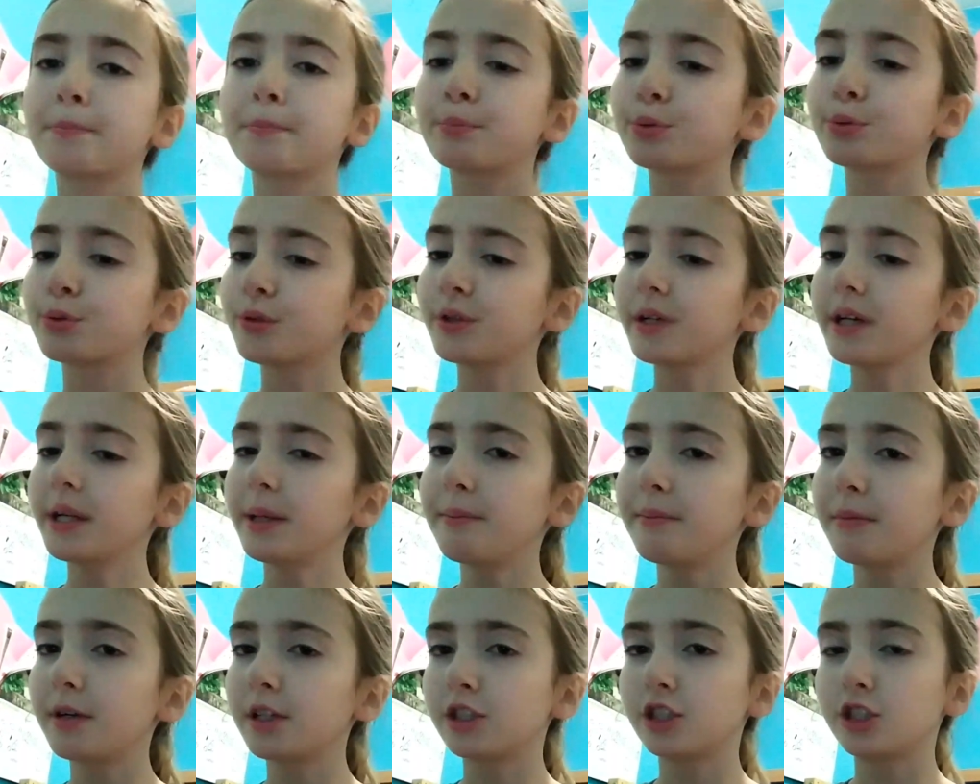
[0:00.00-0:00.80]
pretty
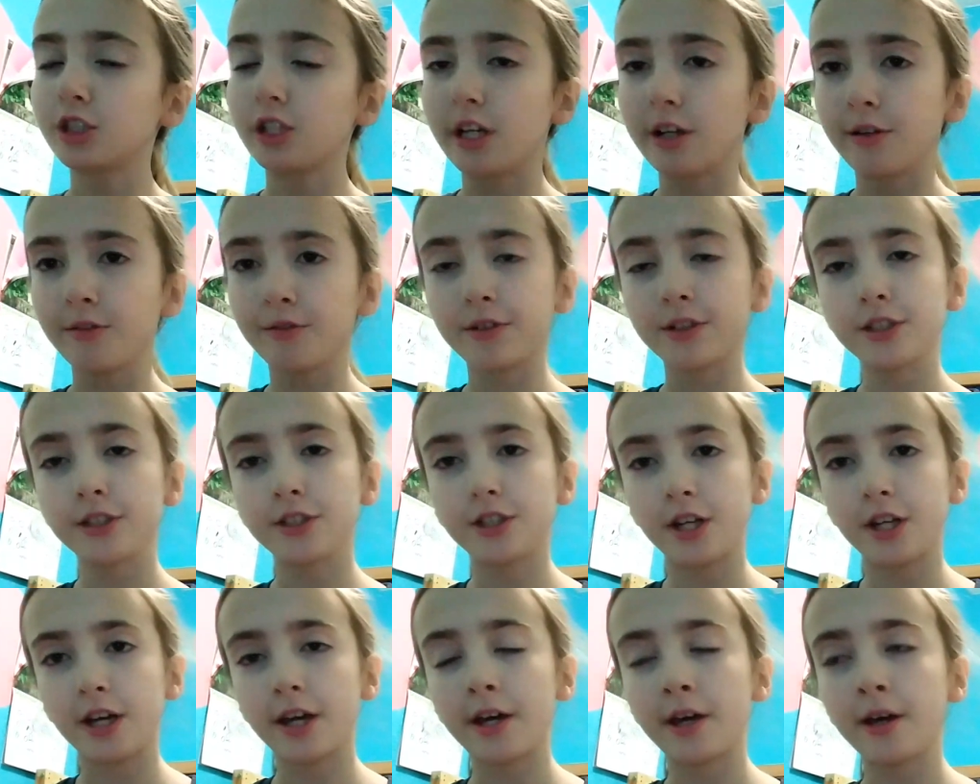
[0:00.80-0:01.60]
much every
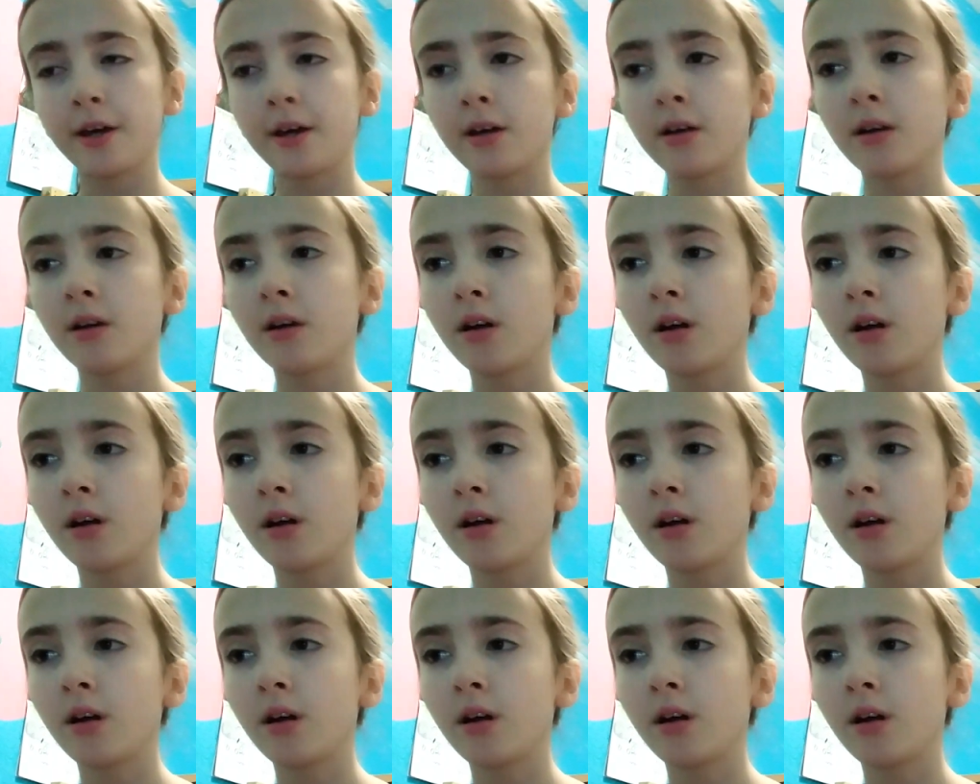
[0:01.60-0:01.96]
day.